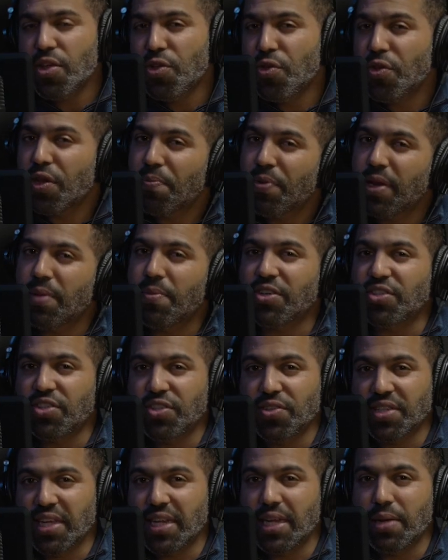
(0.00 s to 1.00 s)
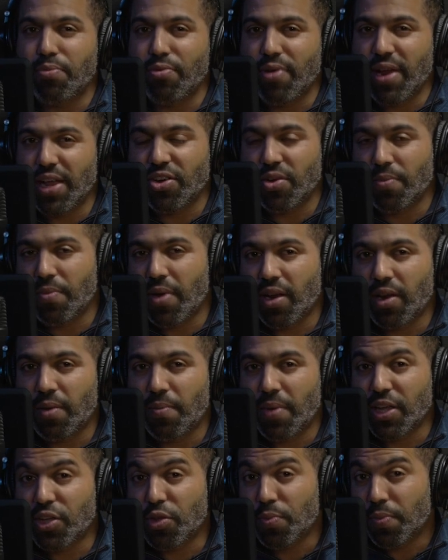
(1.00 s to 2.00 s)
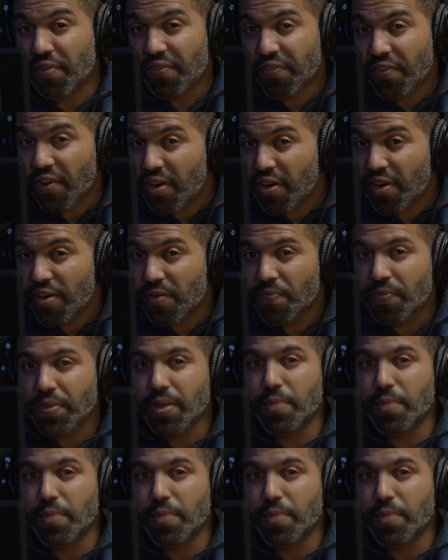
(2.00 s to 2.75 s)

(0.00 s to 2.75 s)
You can pretty much use any brand or model mic you prefer,